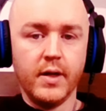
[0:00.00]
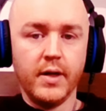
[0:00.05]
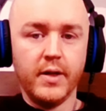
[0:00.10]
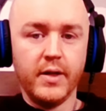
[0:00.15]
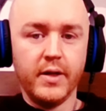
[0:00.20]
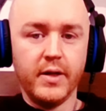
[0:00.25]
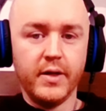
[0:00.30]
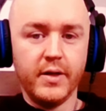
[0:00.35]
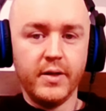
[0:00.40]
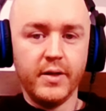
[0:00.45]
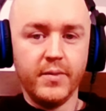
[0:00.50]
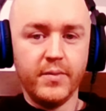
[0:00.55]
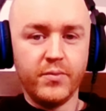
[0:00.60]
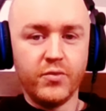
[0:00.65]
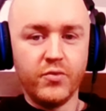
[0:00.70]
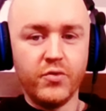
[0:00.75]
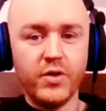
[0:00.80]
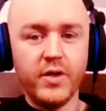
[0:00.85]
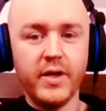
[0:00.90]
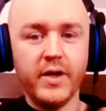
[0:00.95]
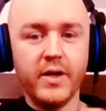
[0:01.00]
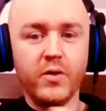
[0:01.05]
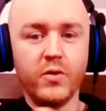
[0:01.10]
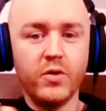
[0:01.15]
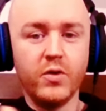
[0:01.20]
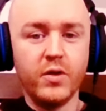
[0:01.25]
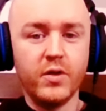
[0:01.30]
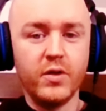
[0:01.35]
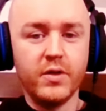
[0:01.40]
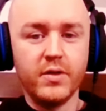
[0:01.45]
and I bring
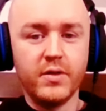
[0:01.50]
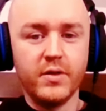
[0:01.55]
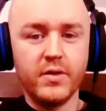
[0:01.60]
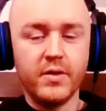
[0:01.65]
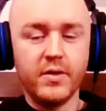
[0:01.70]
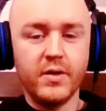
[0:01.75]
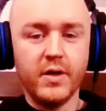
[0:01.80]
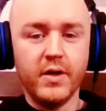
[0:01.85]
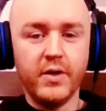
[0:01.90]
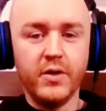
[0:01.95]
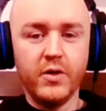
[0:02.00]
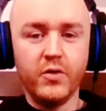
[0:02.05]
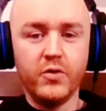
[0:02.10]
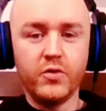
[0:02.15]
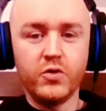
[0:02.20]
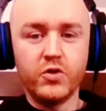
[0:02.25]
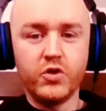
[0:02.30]
out another